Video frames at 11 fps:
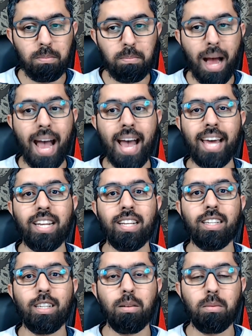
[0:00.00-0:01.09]
bad
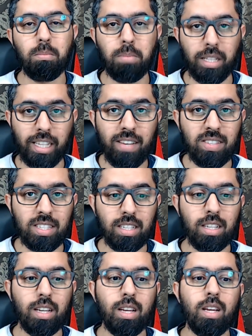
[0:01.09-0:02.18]
beliefs
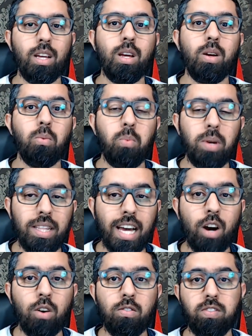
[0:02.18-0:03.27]

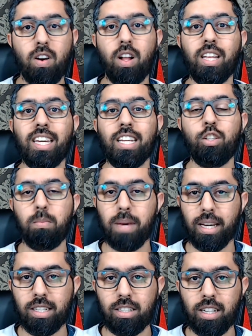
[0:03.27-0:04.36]
without falling into
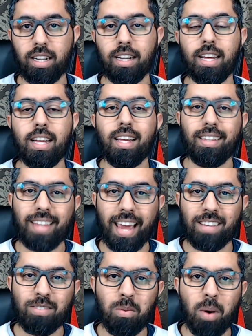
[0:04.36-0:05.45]
bigotry.
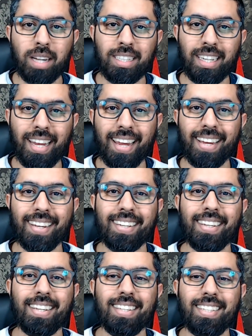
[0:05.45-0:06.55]
Thanks for watching.
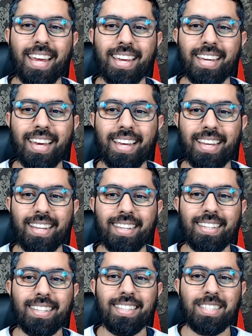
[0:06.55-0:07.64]
Take care.
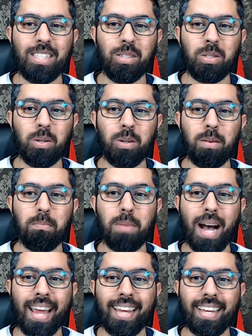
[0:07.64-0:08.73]
See you soon.
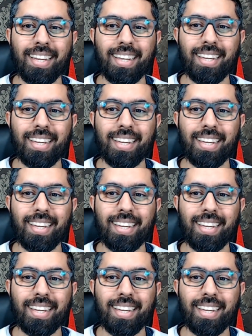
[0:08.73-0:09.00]
Bye.